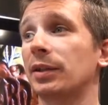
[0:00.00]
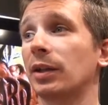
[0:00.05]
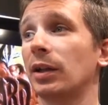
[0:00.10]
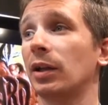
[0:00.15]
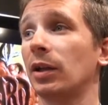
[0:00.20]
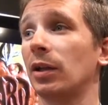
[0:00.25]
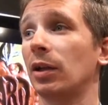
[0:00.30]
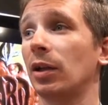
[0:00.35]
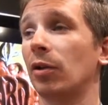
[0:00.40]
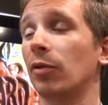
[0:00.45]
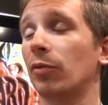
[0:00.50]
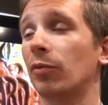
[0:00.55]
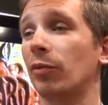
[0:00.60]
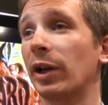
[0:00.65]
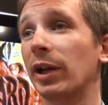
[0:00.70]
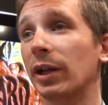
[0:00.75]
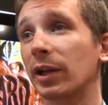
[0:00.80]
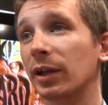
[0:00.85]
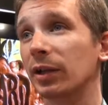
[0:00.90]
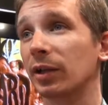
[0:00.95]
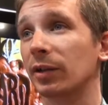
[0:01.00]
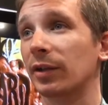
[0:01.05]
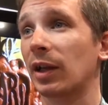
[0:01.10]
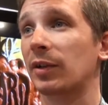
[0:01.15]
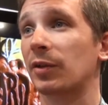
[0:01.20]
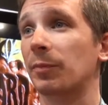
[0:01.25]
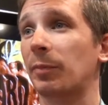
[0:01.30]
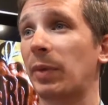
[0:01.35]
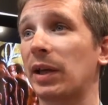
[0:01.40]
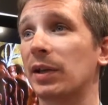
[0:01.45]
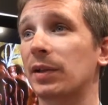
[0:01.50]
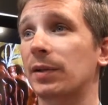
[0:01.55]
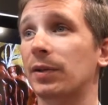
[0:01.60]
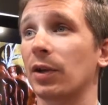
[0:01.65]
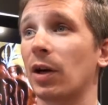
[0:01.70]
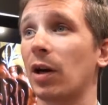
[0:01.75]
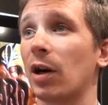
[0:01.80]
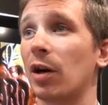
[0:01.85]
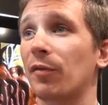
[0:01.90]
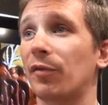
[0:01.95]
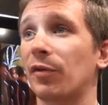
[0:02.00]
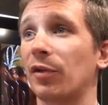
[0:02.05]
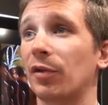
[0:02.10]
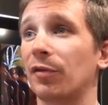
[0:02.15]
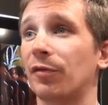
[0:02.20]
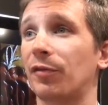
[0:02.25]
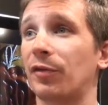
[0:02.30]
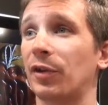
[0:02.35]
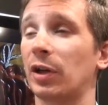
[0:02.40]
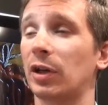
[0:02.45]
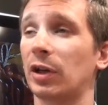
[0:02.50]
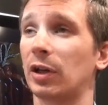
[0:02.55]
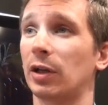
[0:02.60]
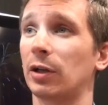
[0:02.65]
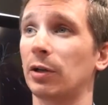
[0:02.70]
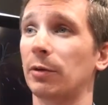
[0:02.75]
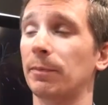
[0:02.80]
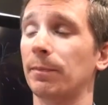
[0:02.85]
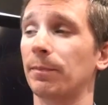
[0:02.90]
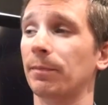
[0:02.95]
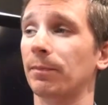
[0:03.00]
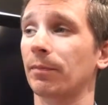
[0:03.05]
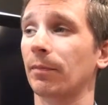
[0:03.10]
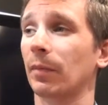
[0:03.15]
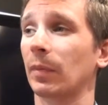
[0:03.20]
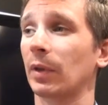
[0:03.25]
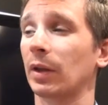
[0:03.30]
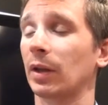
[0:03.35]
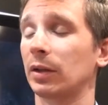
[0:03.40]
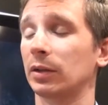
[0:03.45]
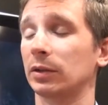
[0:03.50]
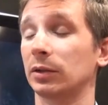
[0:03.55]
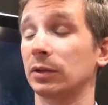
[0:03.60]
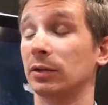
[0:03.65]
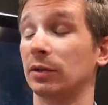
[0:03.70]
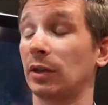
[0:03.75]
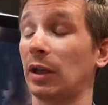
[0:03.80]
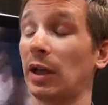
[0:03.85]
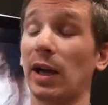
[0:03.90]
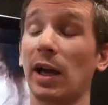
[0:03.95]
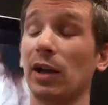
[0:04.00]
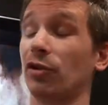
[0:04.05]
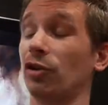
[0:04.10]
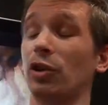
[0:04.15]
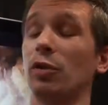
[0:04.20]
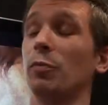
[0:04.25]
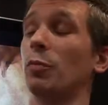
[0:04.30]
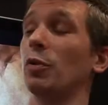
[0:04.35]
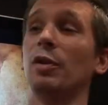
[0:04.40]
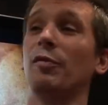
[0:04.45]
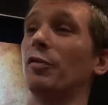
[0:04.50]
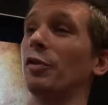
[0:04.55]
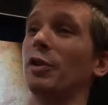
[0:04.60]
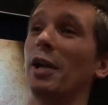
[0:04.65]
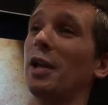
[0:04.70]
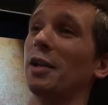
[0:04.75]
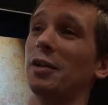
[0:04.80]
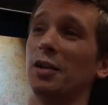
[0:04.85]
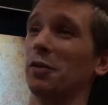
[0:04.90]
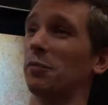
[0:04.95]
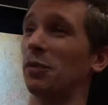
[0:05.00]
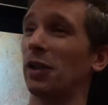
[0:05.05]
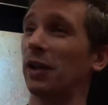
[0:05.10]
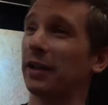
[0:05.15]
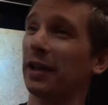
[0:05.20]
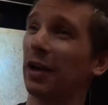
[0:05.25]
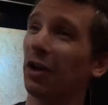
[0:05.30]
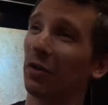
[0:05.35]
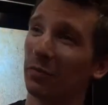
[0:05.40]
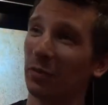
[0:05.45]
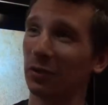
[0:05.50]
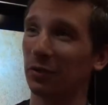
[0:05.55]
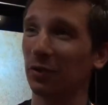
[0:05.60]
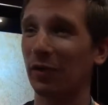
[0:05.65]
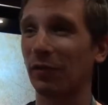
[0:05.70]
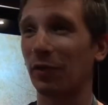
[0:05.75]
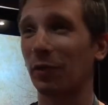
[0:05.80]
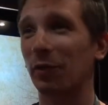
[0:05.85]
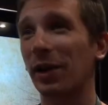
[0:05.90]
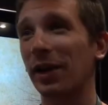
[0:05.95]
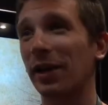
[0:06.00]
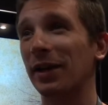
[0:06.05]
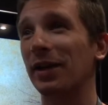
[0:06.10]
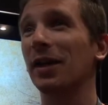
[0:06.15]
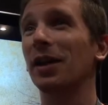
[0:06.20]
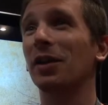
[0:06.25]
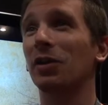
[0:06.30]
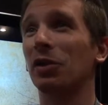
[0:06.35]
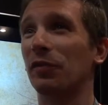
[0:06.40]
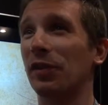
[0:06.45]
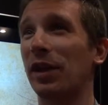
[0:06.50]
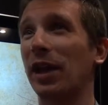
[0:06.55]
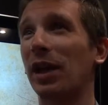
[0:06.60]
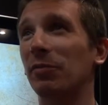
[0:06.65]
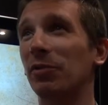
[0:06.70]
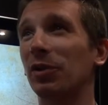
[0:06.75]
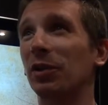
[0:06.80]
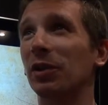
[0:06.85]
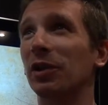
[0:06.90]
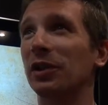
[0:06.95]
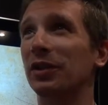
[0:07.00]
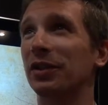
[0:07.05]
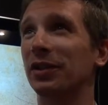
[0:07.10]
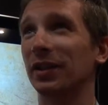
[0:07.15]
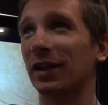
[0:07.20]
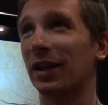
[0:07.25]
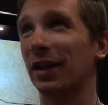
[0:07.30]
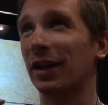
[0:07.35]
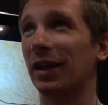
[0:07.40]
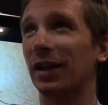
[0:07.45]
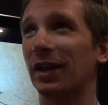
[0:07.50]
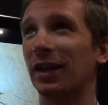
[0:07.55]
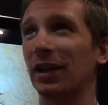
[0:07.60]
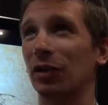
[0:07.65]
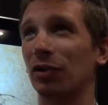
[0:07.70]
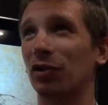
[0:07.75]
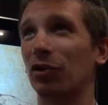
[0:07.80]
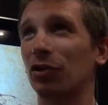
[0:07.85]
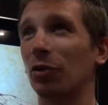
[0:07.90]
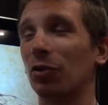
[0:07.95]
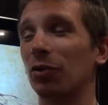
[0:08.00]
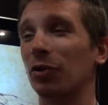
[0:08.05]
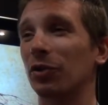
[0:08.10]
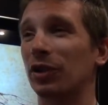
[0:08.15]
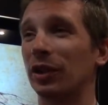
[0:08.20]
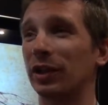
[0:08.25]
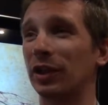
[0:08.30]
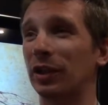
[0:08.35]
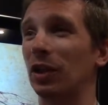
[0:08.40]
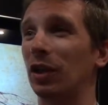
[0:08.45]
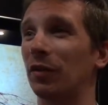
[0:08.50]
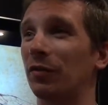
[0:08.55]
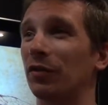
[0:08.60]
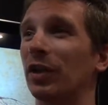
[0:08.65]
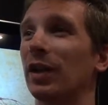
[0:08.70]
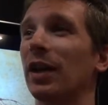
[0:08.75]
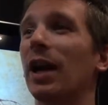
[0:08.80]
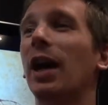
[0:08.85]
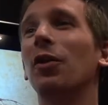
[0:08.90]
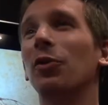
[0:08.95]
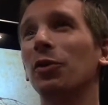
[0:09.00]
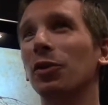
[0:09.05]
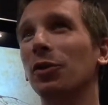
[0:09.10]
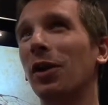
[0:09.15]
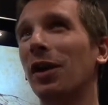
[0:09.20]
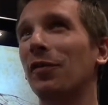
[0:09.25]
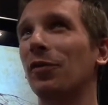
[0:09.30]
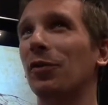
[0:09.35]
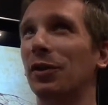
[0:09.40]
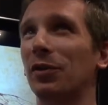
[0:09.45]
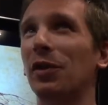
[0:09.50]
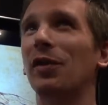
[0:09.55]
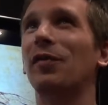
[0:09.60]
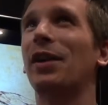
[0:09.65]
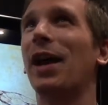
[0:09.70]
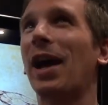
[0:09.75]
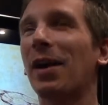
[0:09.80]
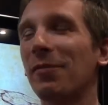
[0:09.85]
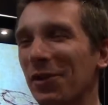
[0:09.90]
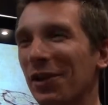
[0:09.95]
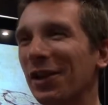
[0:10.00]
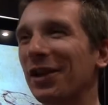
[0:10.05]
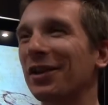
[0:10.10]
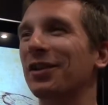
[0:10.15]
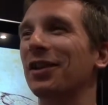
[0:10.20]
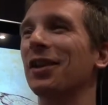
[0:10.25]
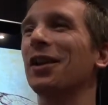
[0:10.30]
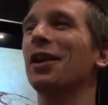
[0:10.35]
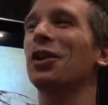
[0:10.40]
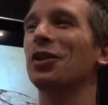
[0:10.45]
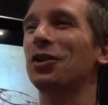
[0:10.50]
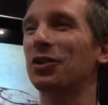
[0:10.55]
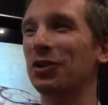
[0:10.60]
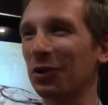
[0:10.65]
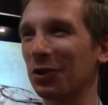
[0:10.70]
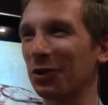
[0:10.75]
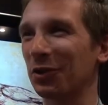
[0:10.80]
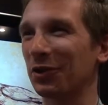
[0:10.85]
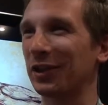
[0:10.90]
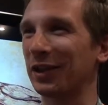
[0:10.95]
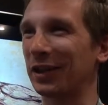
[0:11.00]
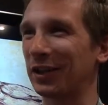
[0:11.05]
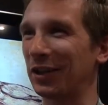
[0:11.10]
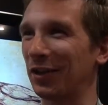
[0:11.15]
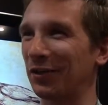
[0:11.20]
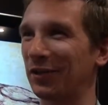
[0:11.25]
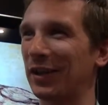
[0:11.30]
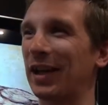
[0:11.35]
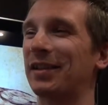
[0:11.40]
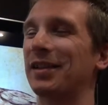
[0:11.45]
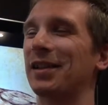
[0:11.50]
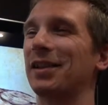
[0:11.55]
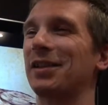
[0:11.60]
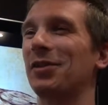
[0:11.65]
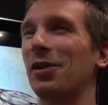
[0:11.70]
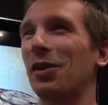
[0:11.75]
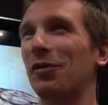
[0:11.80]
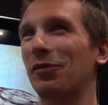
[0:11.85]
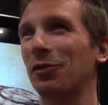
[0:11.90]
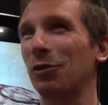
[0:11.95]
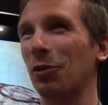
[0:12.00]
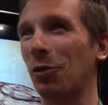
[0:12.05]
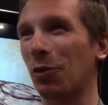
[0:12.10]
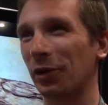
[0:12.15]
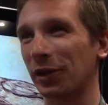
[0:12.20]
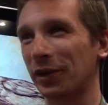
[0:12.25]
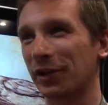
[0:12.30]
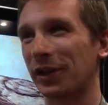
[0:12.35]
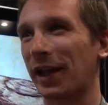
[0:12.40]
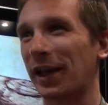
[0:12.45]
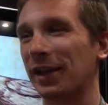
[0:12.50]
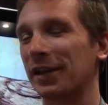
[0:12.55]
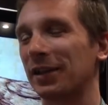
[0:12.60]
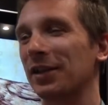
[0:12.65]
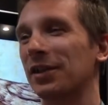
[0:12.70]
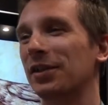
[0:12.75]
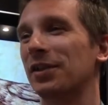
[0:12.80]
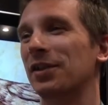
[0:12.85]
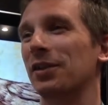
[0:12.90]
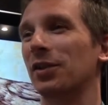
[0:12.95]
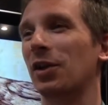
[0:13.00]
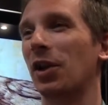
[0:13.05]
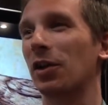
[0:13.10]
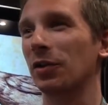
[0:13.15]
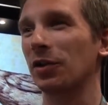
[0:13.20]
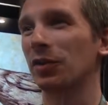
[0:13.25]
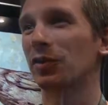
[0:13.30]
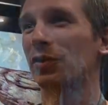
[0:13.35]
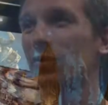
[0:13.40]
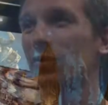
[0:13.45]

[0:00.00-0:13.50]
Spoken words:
a ring that's based off of I actually completely forget, I blank out, but you have a ring, you have an amulet, shoulders, and gloves. Oh no, you don't have a ring. You have an amulet, shoulders, and gloves. That's it. You have Leoric's gauntlets,